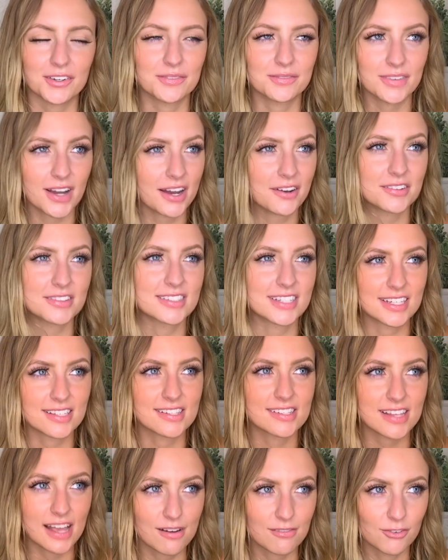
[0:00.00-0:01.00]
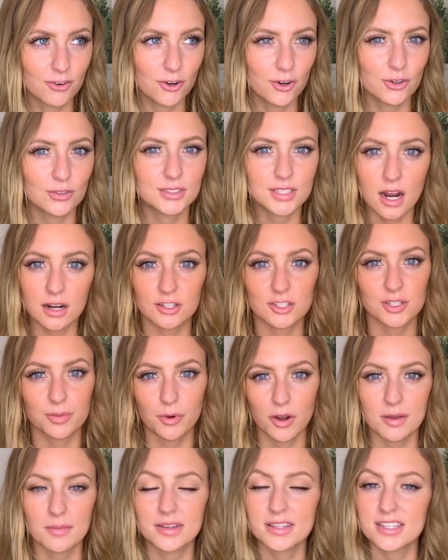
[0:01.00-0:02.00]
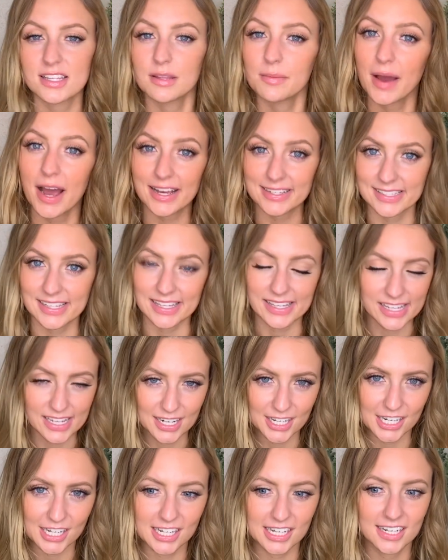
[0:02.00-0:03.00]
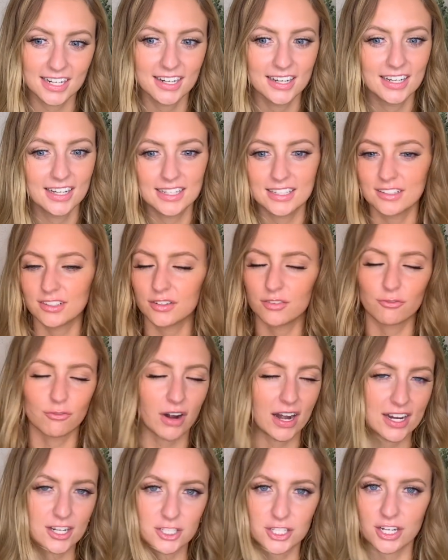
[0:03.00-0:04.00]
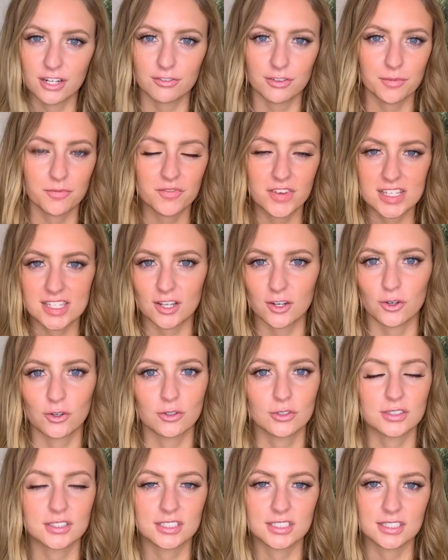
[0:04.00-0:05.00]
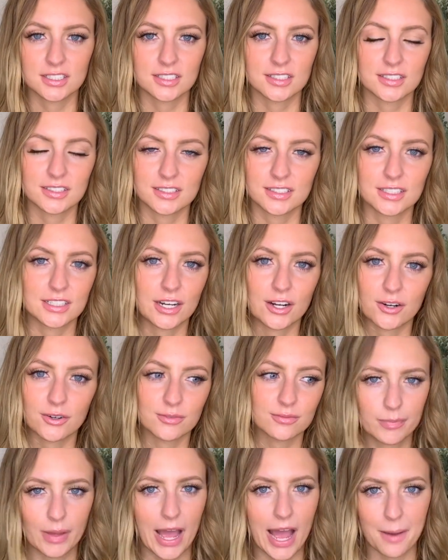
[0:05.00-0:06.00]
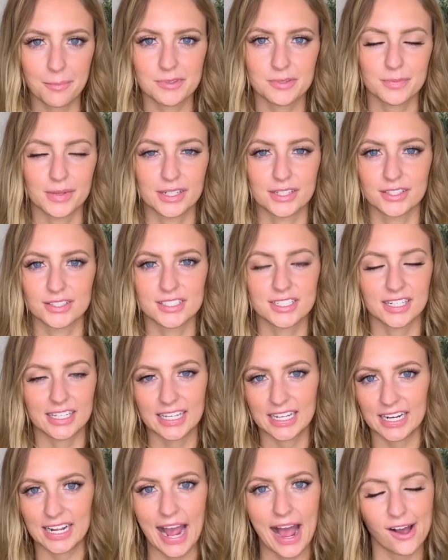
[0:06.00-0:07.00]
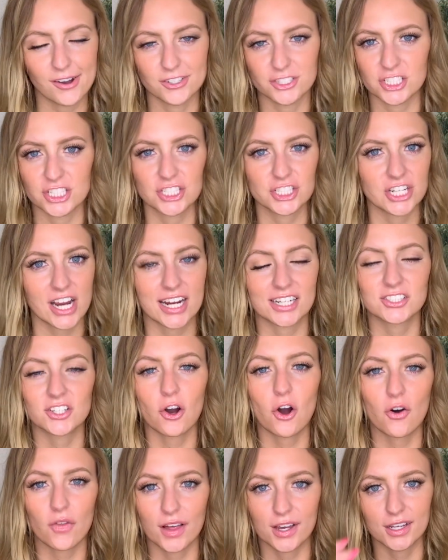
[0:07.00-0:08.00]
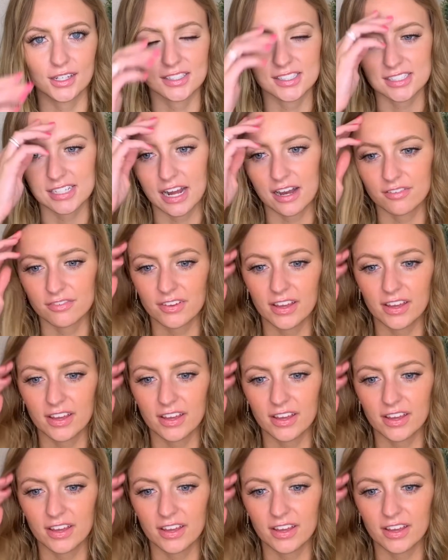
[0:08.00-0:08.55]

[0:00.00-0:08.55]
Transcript: I would say several doctor's appointments in the past year, ranging from physical to, you know, pap smear to getting allergies checked, all that good stuff.